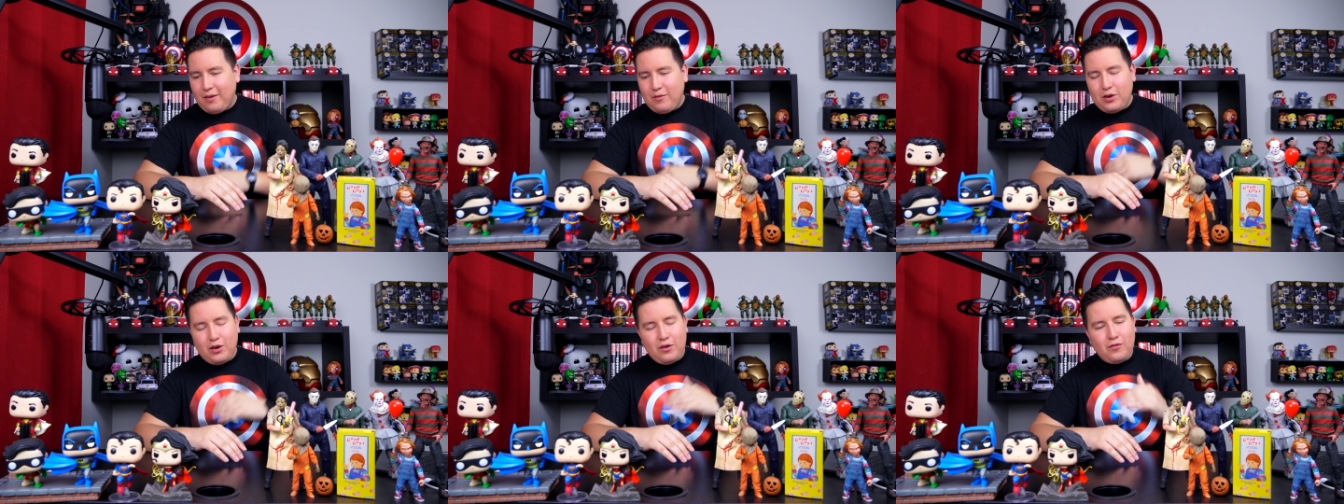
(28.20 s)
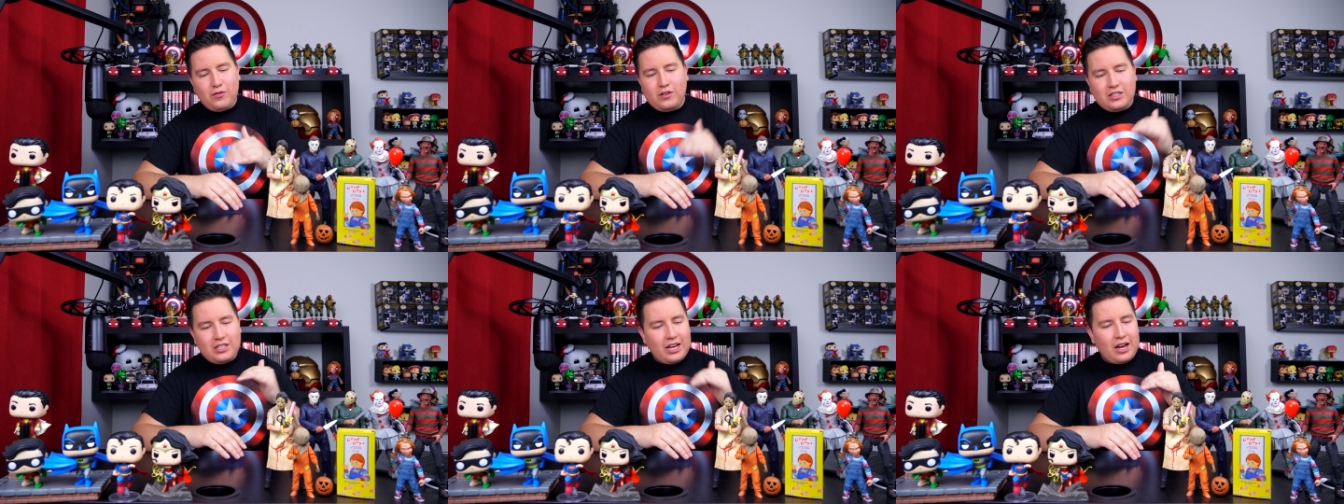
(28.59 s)
Every year
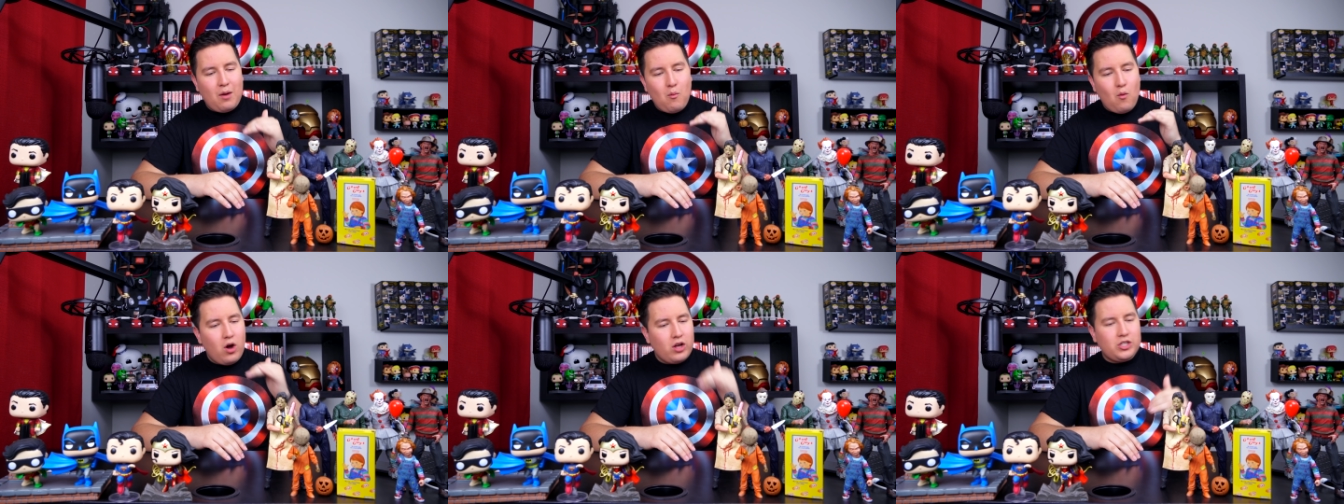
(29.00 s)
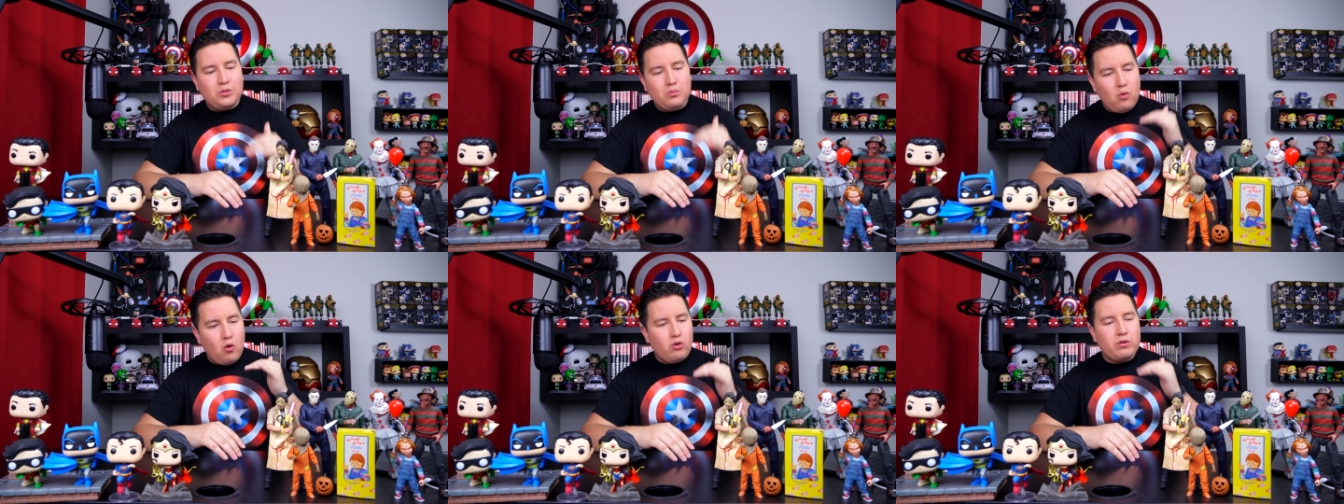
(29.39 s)
feels like I'm watching
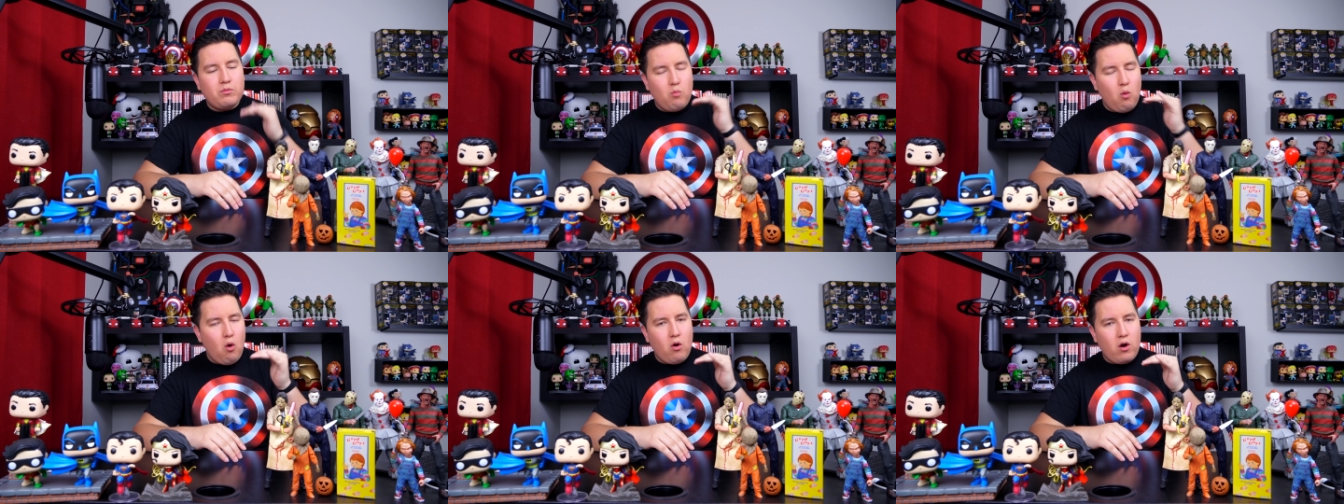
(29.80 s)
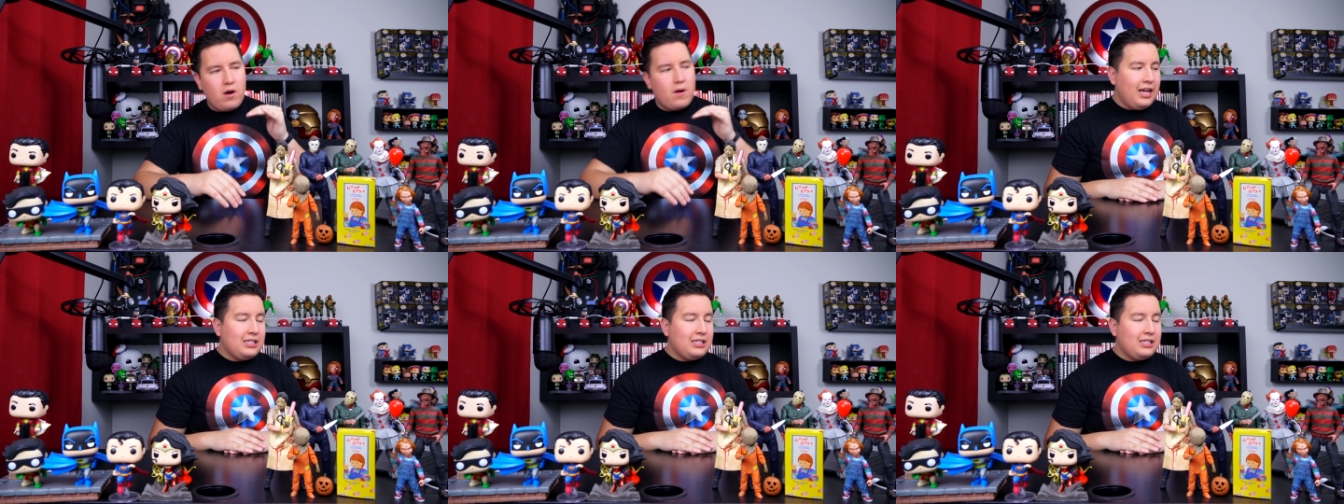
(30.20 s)
more and more,